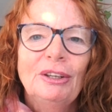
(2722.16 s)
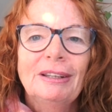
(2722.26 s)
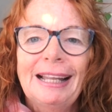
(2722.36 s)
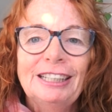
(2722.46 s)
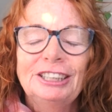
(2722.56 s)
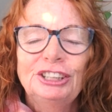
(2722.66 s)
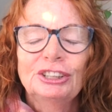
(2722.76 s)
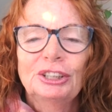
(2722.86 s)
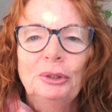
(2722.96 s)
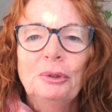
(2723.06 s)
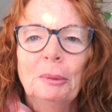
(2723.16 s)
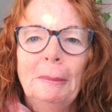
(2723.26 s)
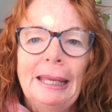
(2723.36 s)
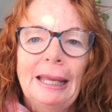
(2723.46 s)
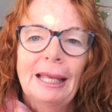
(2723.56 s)
you can actually just Google
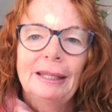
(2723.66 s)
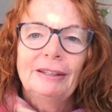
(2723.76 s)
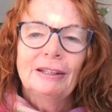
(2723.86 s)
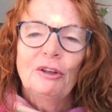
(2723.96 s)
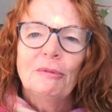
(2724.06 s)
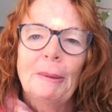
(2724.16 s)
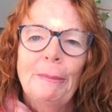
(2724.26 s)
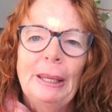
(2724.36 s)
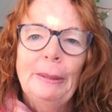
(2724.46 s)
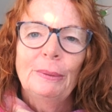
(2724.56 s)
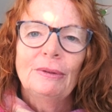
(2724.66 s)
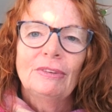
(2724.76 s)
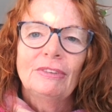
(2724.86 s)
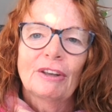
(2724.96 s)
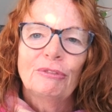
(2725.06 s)
me, and a lot of my papers
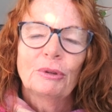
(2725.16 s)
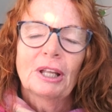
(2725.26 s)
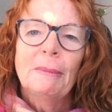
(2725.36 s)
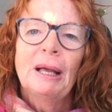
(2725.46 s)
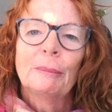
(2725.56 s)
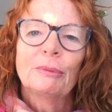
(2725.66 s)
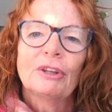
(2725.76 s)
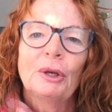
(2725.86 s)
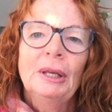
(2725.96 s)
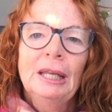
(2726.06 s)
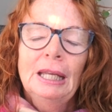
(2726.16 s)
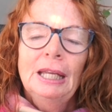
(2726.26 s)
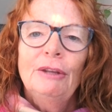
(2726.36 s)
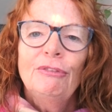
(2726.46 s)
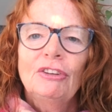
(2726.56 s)
and stuff will come up. So
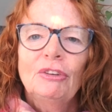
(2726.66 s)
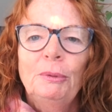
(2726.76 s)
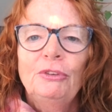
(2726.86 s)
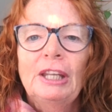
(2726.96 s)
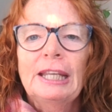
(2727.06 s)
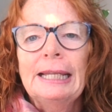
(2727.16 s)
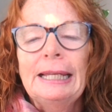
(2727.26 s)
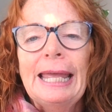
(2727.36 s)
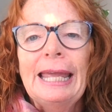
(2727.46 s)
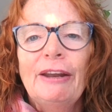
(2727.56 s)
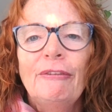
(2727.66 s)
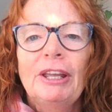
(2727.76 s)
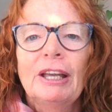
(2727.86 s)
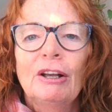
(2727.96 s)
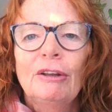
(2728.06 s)
if there's a particular
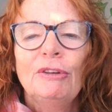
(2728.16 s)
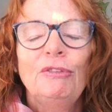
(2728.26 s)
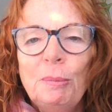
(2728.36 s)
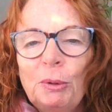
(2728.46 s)
area if you